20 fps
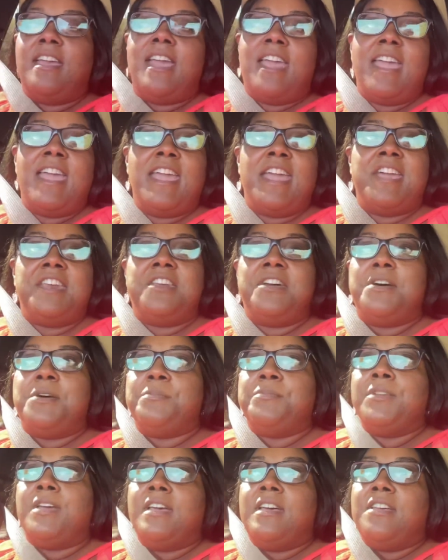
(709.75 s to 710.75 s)
and
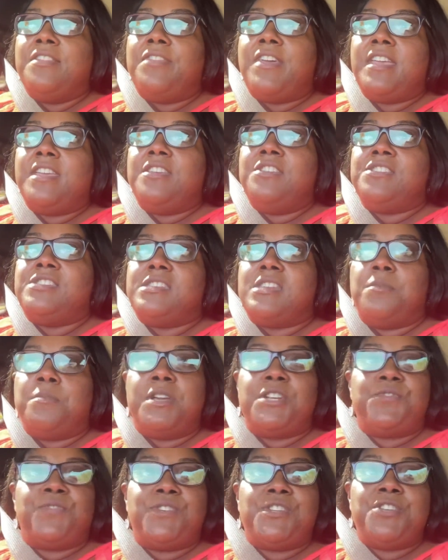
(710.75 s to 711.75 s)
um, thank you so
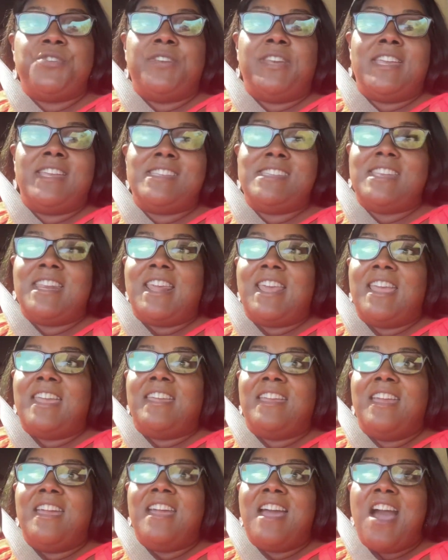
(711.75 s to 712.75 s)
much for tuning in
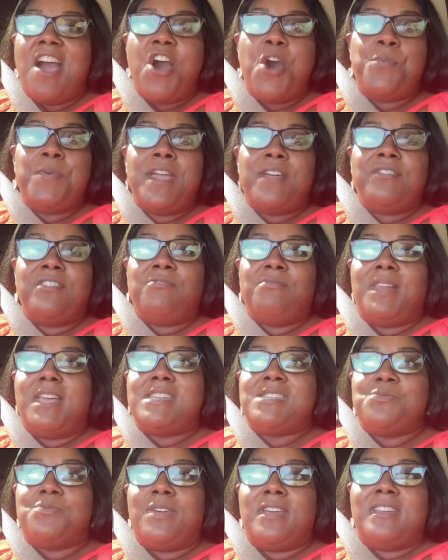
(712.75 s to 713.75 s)
today. I hope you have a
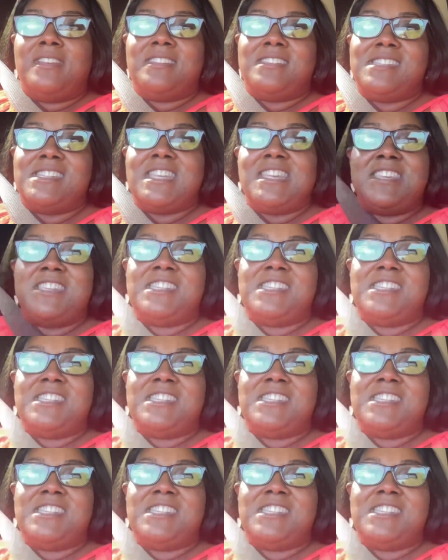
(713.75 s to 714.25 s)
blessed one. See you